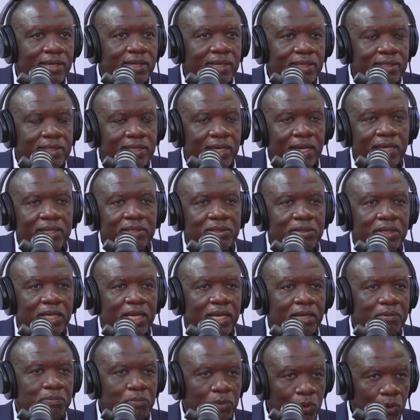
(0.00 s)
trying to
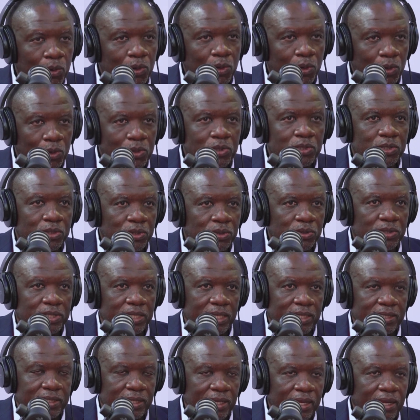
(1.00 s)
get more road
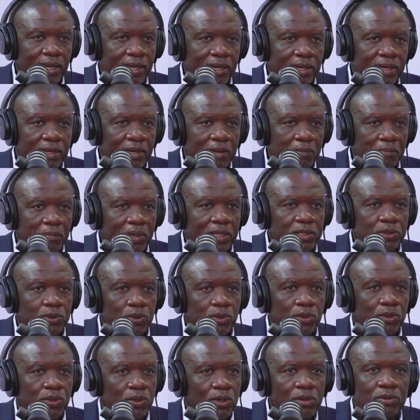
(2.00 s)
users in, but
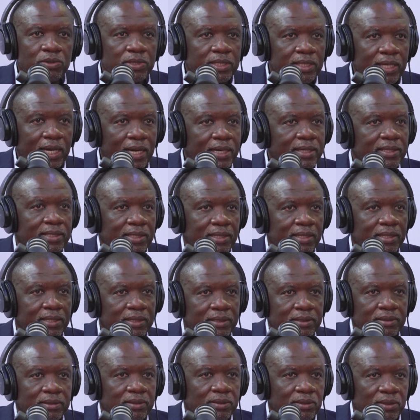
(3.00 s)
your roads aren't
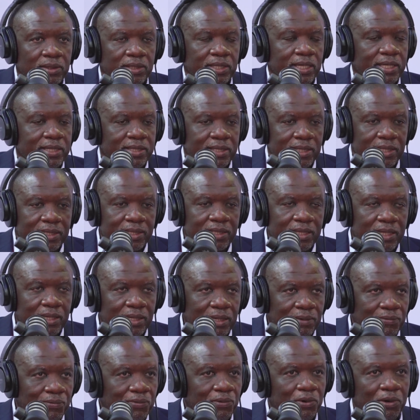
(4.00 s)
not existent.
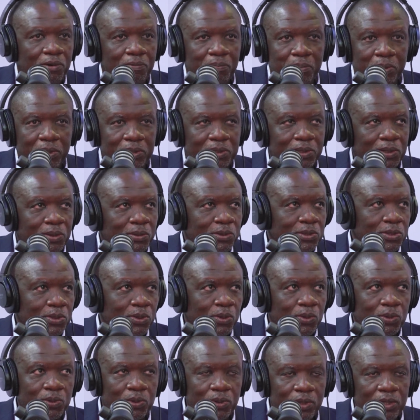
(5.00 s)
They're full of potholes,
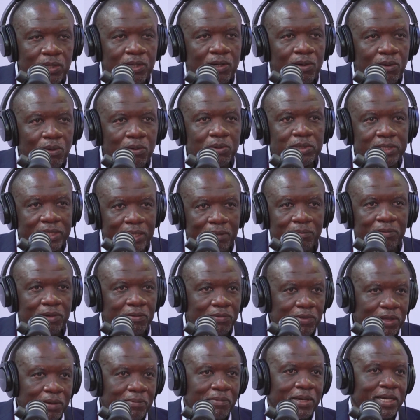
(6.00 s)
or some of
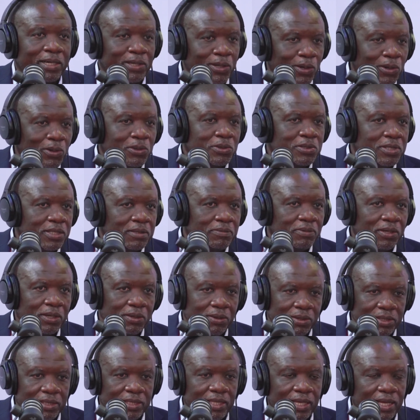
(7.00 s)
them are closed
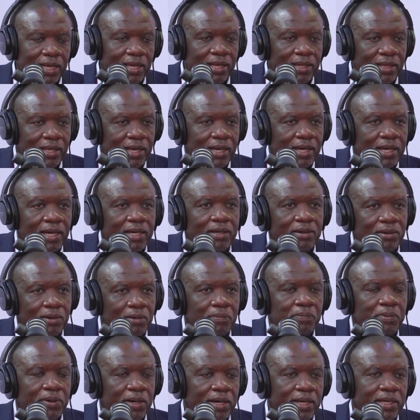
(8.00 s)
because they can't
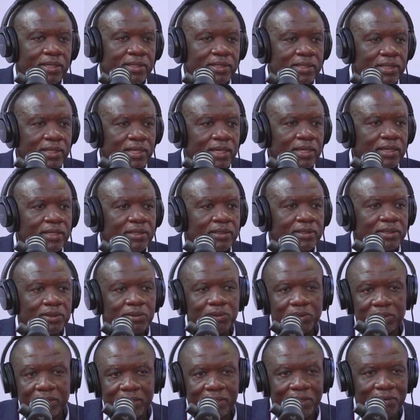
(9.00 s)
operate,
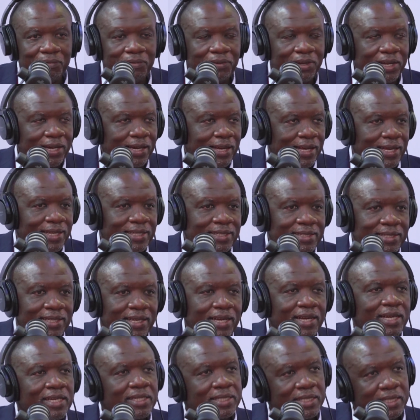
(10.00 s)
no traffic lights.
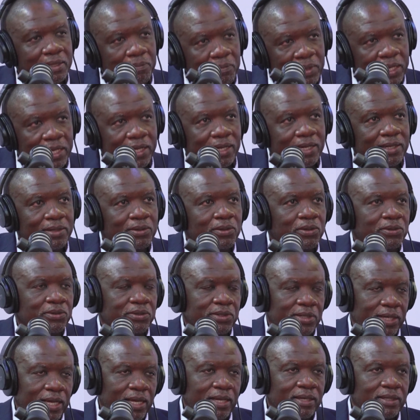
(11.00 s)
Similarly on
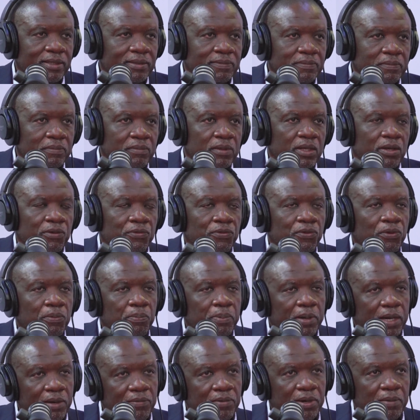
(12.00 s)
rail, for
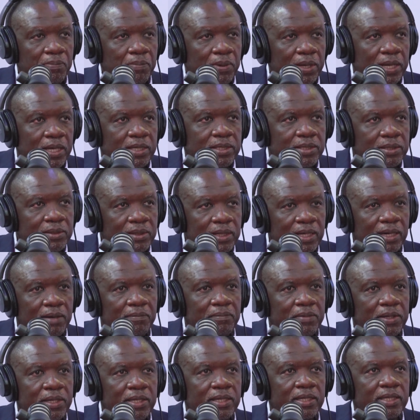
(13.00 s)
private players to
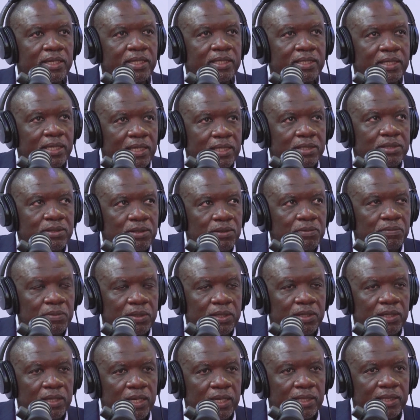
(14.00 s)
come in, it has to
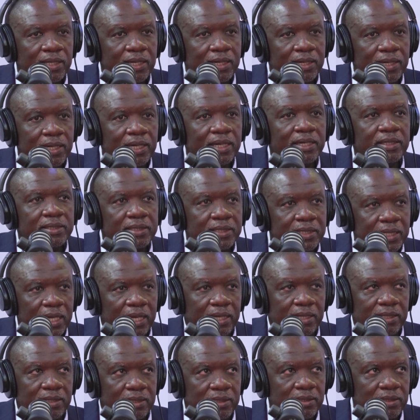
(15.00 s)
be the rail track
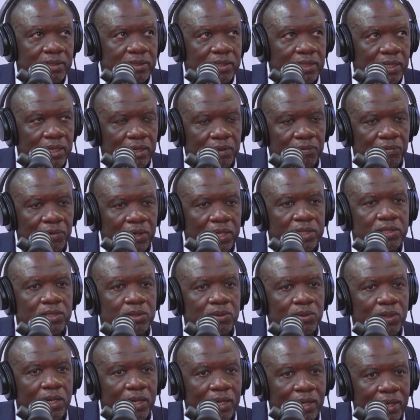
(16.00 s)
itself has
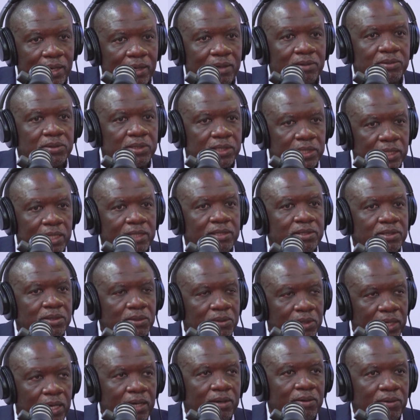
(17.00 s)
to allow trains to
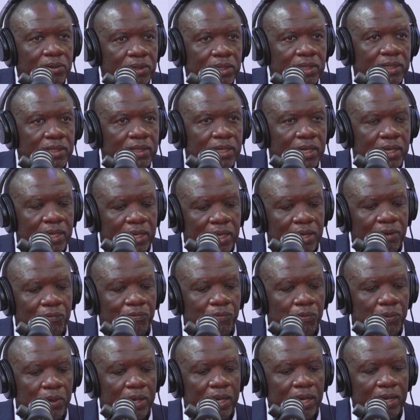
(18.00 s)
run on it. If
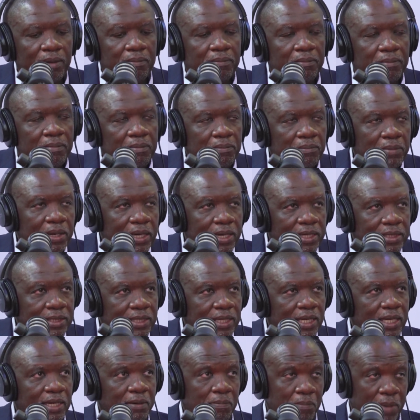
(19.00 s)
we are
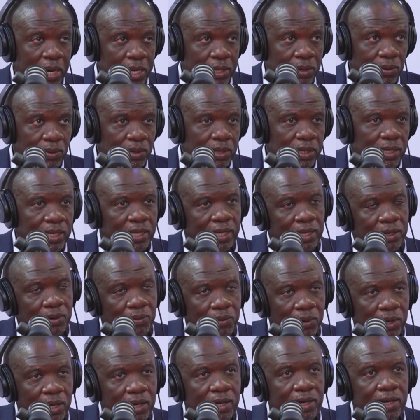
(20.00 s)
managing it manually, like
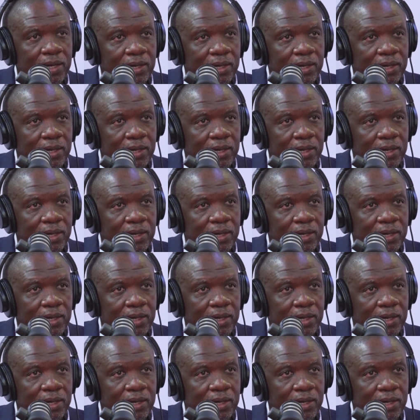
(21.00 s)
we are